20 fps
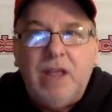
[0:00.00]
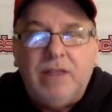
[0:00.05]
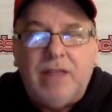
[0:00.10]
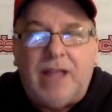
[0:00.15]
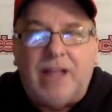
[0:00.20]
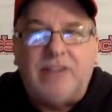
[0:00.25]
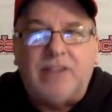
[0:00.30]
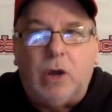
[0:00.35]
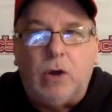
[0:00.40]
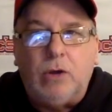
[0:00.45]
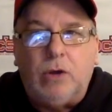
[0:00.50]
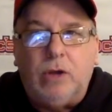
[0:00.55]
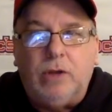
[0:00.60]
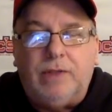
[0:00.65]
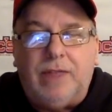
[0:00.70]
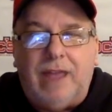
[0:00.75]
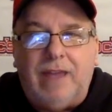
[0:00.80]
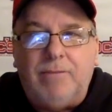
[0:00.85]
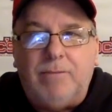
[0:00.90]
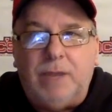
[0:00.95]
That's how
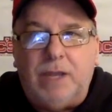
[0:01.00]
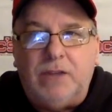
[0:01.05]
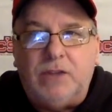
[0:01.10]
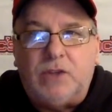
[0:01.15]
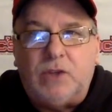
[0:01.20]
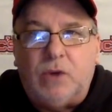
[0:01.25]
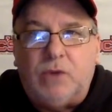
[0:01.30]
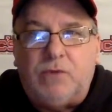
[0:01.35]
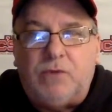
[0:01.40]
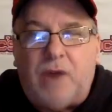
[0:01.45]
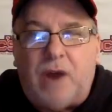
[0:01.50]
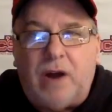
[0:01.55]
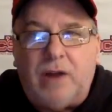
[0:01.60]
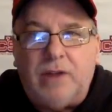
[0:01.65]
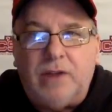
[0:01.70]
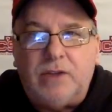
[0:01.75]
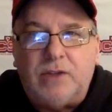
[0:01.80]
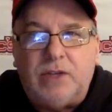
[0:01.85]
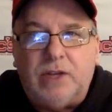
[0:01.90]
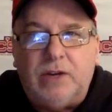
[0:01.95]
good they've been so far
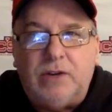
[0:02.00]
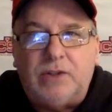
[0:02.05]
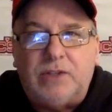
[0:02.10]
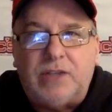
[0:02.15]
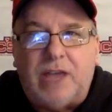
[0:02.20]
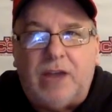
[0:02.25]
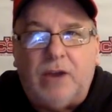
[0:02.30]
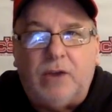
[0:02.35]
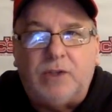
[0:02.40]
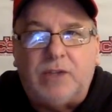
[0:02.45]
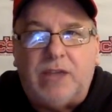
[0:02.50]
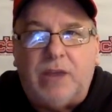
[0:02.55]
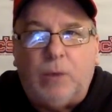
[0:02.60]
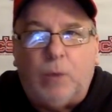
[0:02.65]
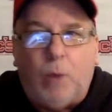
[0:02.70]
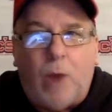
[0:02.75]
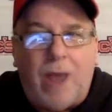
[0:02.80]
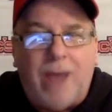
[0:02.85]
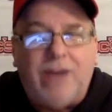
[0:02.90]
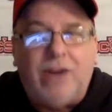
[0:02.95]
this year. San Jose
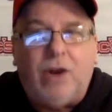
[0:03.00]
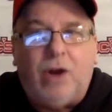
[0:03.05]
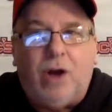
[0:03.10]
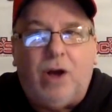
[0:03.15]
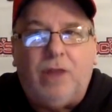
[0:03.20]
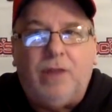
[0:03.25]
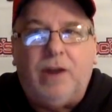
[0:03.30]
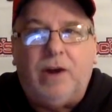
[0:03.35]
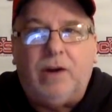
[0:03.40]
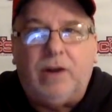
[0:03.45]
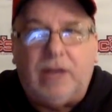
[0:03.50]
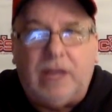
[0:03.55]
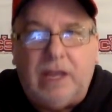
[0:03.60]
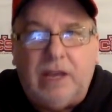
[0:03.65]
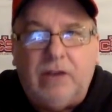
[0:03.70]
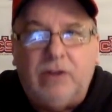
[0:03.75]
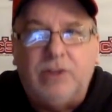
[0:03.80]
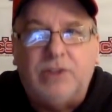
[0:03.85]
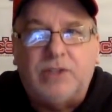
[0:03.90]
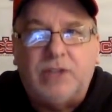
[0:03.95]
right on their
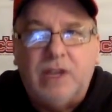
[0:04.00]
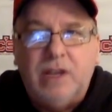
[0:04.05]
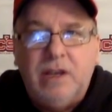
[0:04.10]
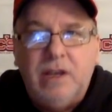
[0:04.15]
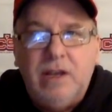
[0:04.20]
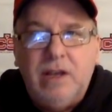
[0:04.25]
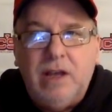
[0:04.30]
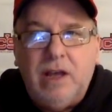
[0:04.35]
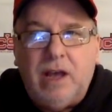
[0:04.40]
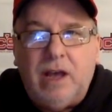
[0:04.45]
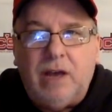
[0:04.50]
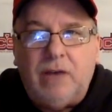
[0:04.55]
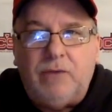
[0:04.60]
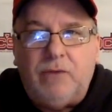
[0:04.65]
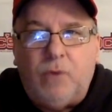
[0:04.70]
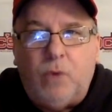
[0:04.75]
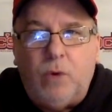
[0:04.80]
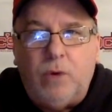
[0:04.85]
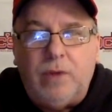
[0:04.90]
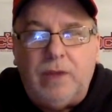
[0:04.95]
heels uh,
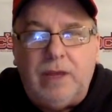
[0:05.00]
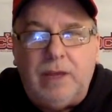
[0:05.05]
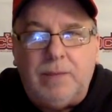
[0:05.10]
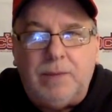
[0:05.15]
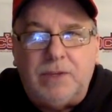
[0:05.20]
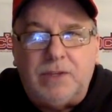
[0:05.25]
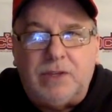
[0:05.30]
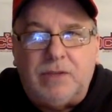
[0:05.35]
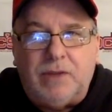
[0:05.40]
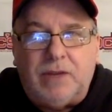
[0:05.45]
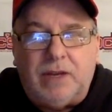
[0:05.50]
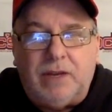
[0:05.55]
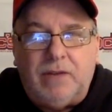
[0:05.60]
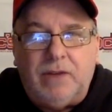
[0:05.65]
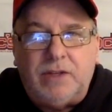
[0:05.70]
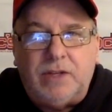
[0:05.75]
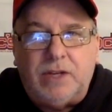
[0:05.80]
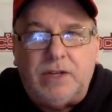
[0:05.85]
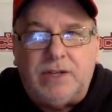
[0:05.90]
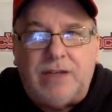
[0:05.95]
for the Pacific
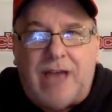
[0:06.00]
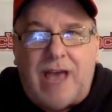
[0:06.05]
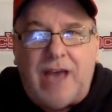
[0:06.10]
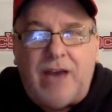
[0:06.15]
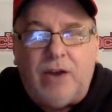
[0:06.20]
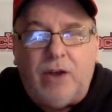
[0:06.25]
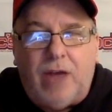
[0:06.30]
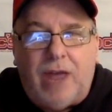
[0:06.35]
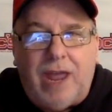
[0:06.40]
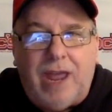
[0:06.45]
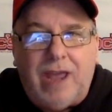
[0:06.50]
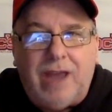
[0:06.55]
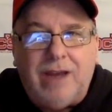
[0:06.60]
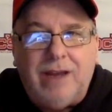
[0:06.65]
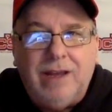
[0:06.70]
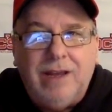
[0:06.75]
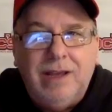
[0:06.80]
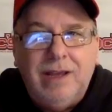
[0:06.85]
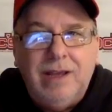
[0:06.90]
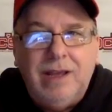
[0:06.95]
Division title,
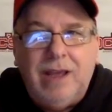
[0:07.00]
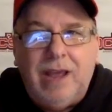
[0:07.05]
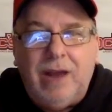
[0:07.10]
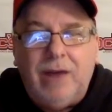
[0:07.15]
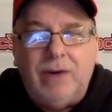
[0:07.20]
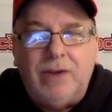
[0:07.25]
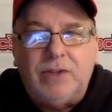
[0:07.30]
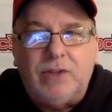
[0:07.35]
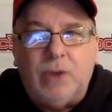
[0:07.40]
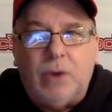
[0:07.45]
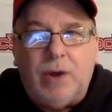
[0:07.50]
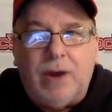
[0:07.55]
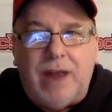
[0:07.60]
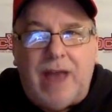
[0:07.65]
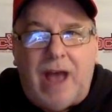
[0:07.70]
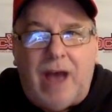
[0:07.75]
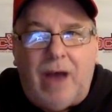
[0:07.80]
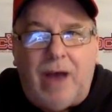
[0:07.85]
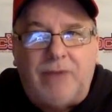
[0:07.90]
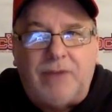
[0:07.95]
and Arizona
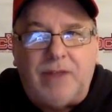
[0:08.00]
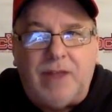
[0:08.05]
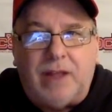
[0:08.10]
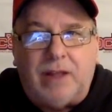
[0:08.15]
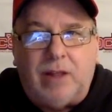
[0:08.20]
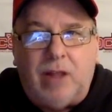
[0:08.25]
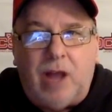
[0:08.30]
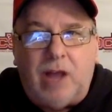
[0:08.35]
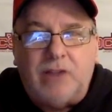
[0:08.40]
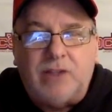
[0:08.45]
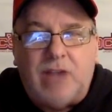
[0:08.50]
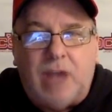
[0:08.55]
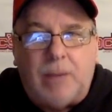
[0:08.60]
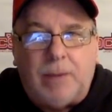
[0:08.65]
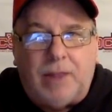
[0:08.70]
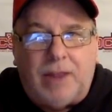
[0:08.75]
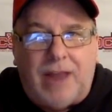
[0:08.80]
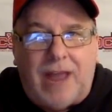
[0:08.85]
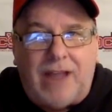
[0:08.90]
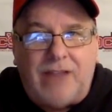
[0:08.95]
now, after that loss a
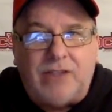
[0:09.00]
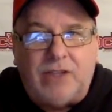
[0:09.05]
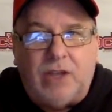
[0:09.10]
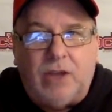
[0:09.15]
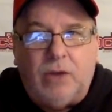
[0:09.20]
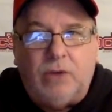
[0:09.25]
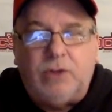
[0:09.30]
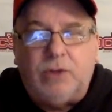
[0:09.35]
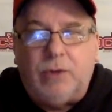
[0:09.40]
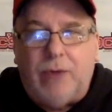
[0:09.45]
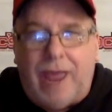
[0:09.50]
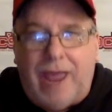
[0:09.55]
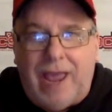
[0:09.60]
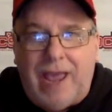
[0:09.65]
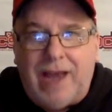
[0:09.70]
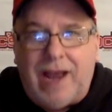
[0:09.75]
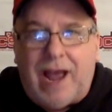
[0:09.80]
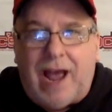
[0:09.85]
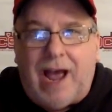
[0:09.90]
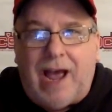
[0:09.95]
couple of nights ago to
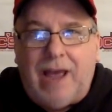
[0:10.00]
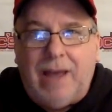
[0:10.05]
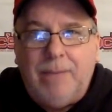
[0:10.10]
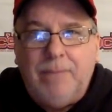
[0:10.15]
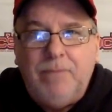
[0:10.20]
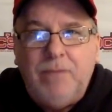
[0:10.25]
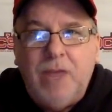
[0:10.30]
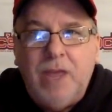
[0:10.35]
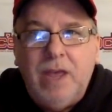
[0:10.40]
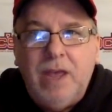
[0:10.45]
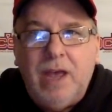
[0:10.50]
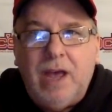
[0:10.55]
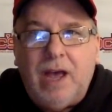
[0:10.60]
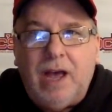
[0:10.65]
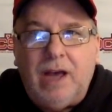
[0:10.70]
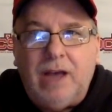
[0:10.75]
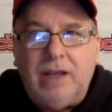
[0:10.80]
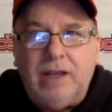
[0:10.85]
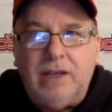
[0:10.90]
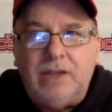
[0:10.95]
Anaheim,
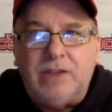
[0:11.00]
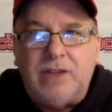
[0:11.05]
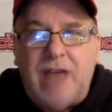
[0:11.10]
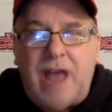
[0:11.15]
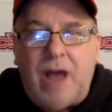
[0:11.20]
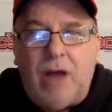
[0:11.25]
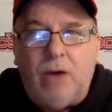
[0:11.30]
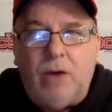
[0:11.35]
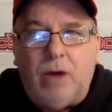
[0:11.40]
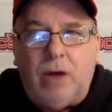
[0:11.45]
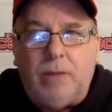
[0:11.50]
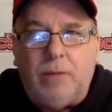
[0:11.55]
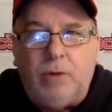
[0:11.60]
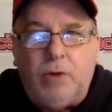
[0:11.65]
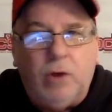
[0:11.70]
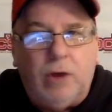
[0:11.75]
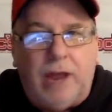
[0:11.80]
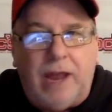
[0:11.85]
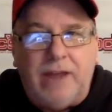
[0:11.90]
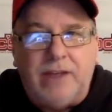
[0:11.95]
uh, is now a
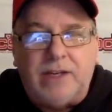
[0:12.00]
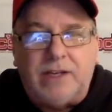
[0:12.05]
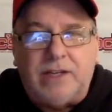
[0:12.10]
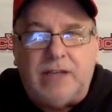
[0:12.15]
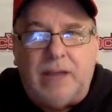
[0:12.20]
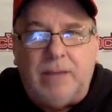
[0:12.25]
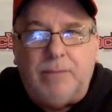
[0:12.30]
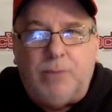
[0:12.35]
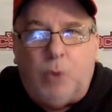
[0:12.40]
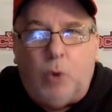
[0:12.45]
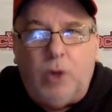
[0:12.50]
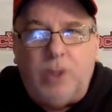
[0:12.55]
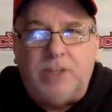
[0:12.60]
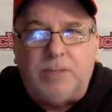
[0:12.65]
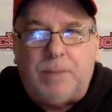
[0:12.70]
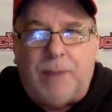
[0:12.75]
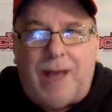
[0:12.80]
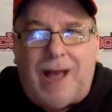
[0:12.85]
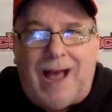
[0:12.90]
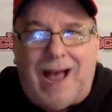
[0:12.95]
good 8 to 10 points
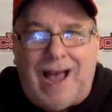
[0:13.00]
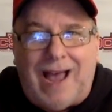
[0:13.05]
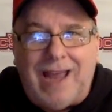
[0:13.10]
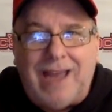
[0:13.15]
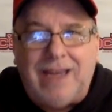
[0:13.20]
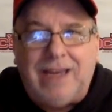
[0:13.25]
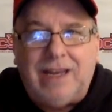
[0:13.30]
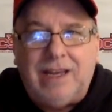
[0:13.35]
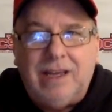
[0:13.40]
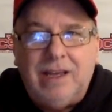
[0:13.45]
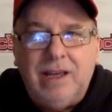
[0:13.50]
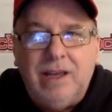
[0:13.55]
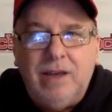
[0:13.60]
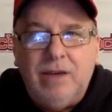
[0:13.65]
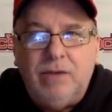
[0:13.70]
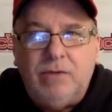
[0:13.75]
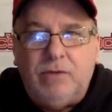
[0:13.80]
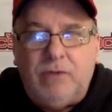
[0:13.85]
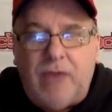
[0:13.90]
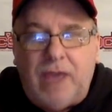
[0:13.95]
behind
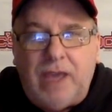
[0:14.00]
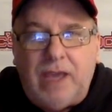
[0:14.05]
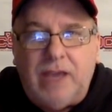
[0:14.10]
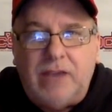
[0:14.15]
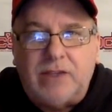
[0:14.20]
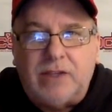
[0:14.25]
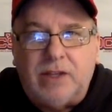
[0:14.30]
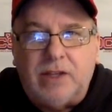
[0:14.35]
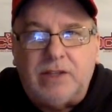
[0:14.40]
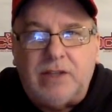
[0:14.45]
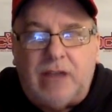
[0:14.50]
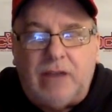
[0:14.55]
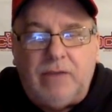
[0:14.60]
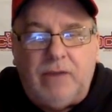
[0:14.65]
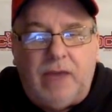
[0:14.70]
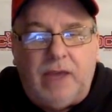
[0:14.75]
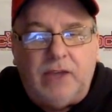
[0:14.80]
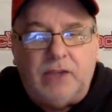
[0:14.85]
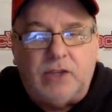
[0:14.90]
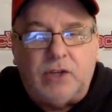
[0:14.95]
Vegas. It looks like
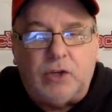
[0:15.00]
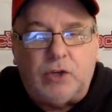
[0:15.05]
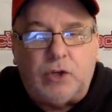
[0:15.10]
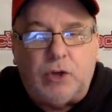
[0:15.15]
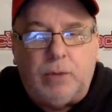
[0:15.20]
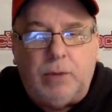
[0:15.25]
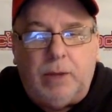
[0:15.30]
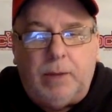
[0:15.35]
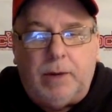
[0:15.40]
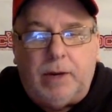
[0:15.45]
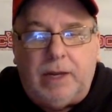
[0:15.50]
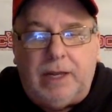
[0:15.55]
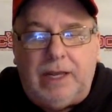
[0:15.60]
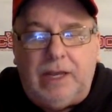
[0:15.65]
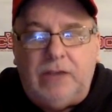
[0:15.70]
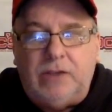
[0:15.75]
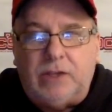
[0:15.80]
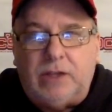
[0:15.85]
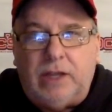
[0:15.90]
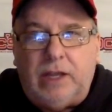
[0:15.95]
Vegas should be able to
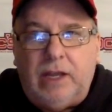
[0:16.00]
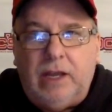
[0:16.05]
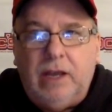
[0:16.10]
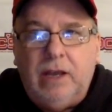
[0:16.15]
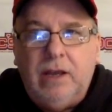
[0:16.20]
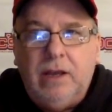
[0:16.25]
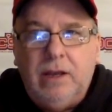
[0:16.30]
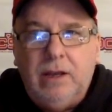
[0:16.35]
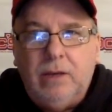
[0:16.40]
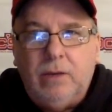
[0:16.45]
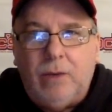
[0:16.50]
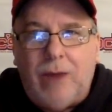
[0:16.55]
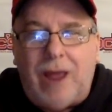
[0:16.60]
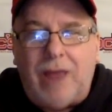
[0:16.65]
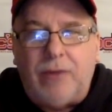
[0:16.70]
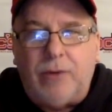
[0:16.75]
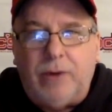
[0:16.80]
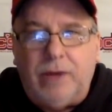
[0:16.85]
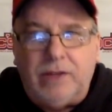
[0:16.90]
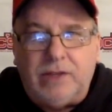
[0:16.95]
easily,
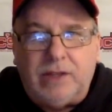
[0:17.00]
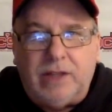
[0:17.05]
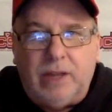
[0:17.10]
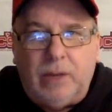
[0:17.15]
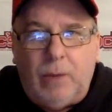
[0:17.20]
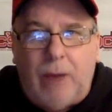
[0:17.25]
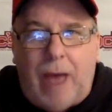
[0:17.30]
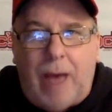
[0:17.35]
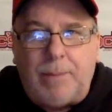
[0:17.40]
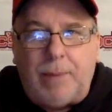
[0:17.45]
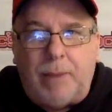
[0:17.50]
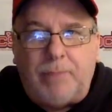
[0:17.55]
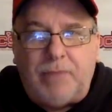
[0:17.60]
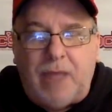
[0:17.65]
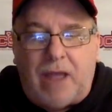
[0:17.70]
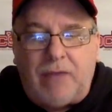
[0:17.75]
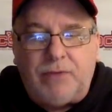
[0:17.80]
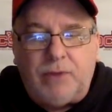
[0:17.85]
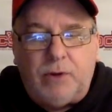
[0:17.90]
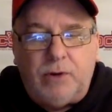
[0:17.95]
rather easily, wrap up
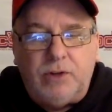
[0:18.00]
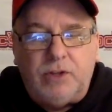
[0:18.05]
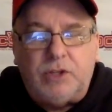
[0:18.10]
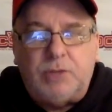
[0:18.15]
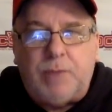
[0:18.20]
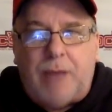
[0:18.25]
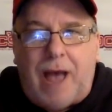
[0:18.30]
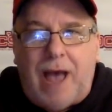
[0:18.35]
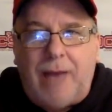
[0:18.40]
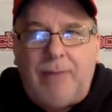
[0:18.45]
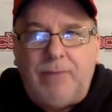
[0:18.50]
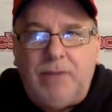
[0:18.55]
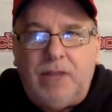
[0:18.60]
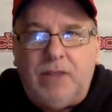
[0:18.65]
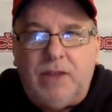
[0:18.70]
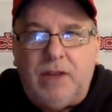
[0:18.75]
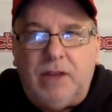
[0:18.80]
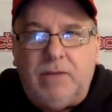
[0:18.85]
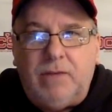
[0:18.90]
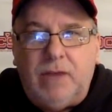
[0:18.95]
that third spot
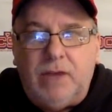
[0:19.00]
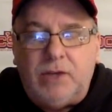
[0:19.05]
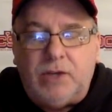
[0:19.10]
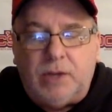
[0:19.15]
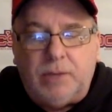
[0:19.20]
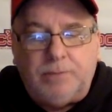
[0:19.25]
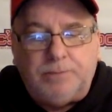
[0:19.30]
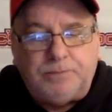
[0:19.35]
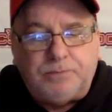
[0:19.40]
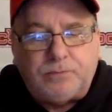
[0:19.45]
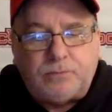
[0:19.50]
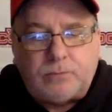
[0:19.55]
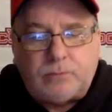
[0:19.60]
in the division.